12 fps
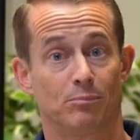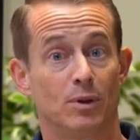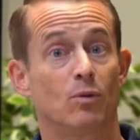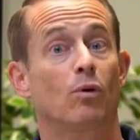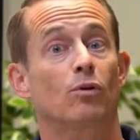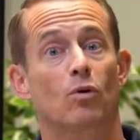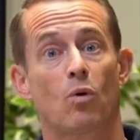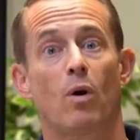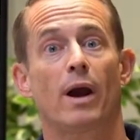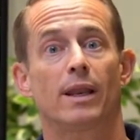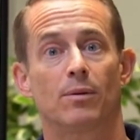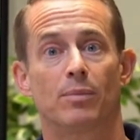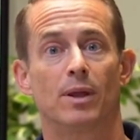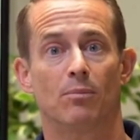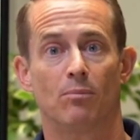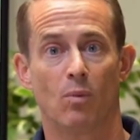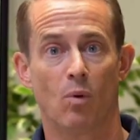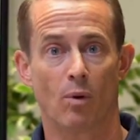be worth quite a
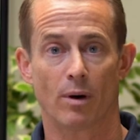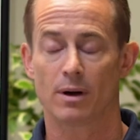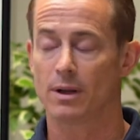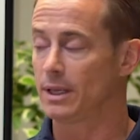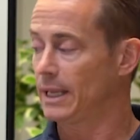bit more.